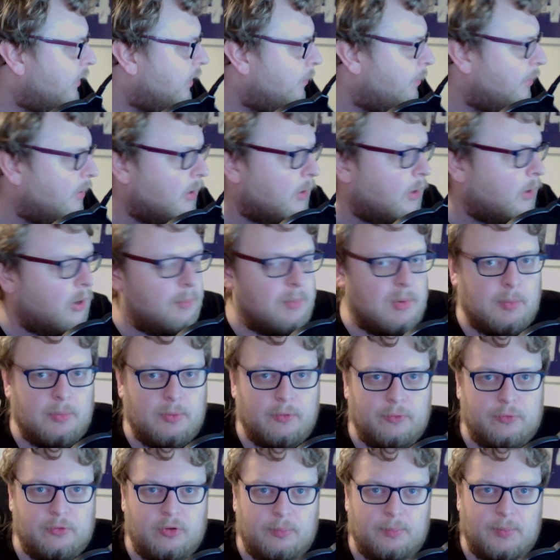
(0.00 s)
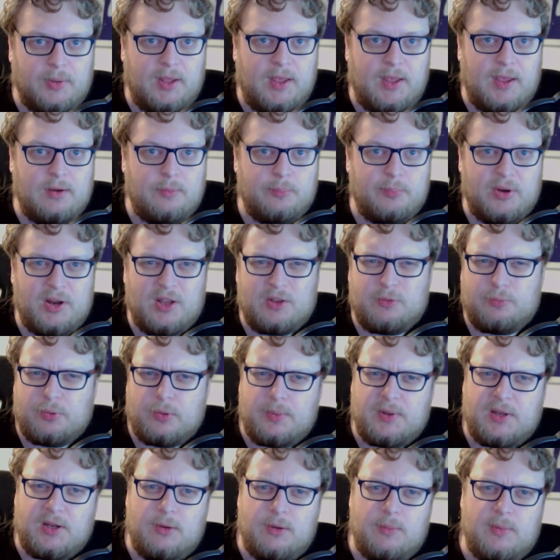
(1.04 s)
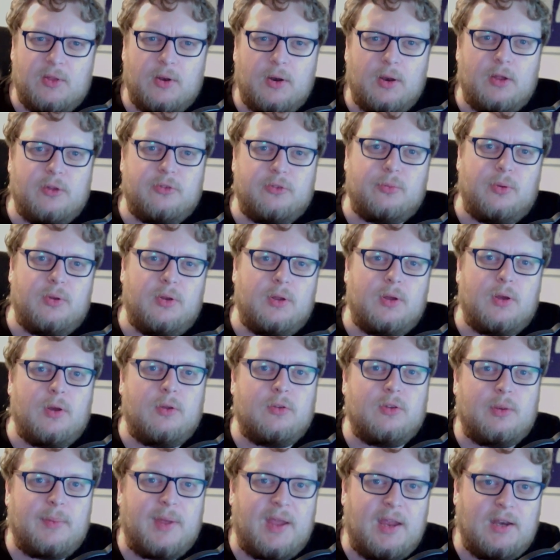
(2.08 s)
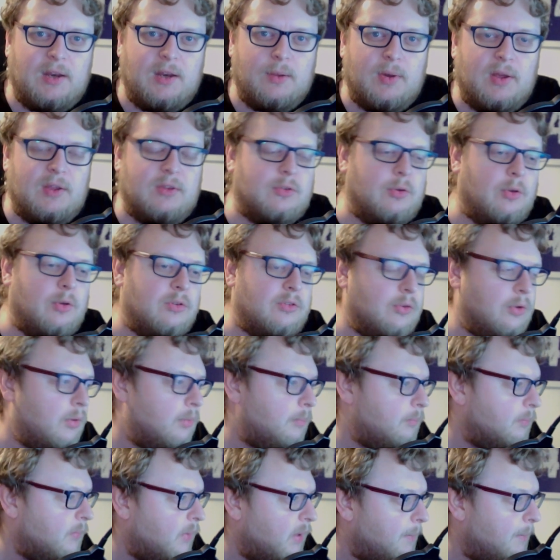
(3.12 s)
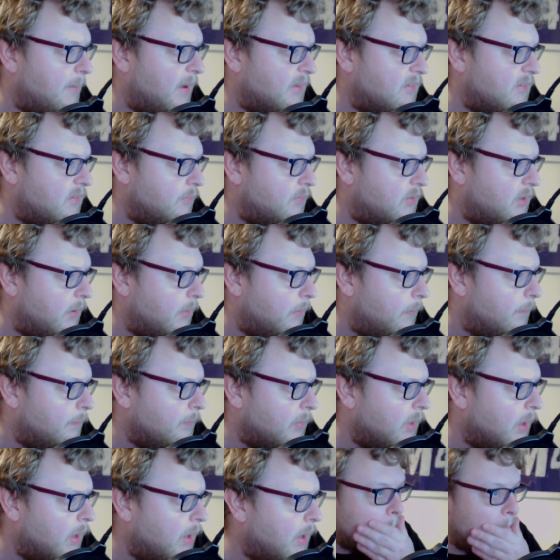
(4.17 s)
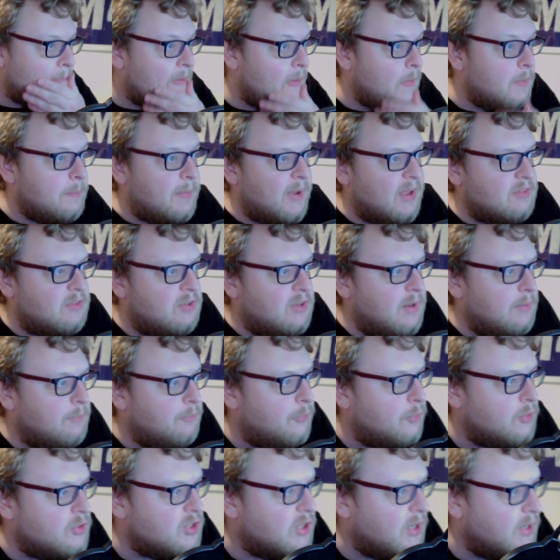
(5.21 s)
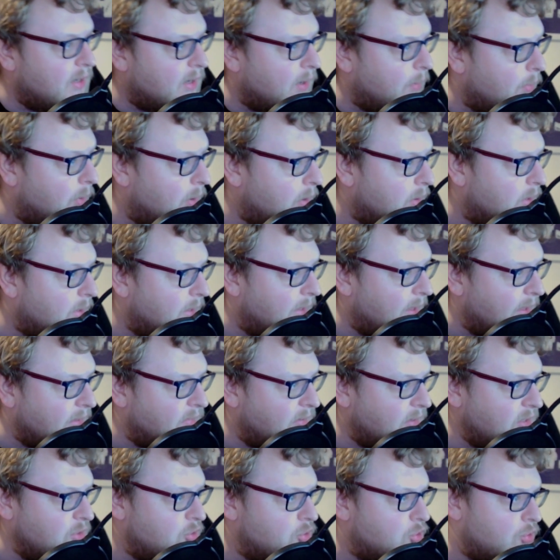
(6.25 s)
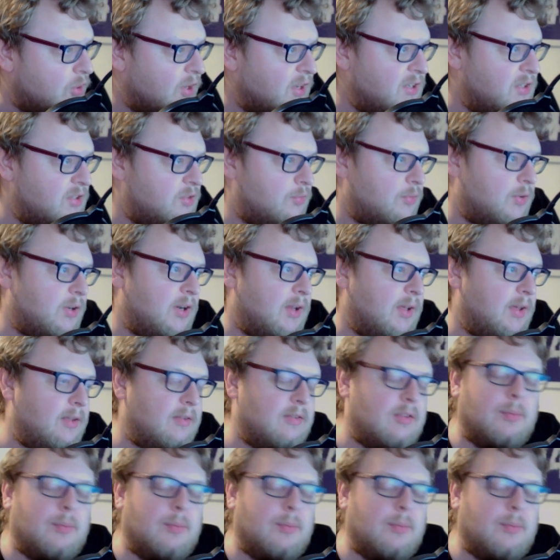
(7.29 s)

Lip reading: but I can't remember off the top of my head. But that's probably going to be the last one that goes up anyway, so it's not a massive deal. Going back to the M4J network, getting trains running is the